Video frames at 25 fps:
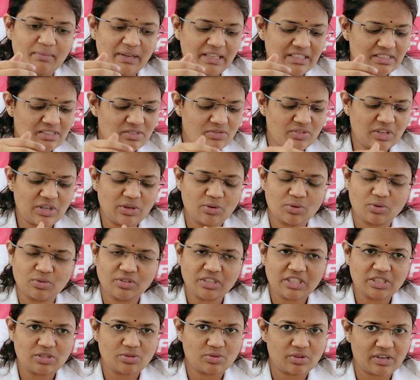means we no
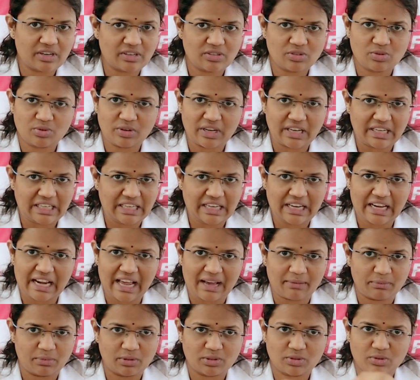need to do any
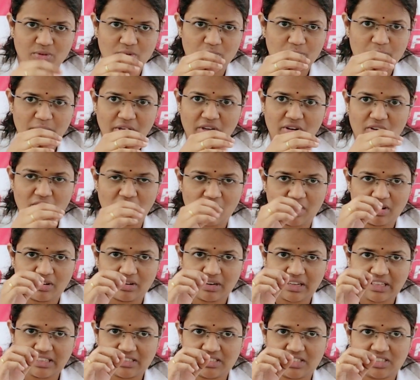laparoscopic or
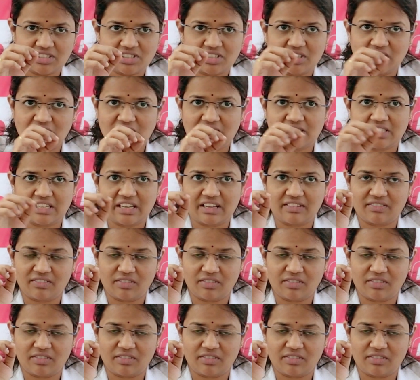incision is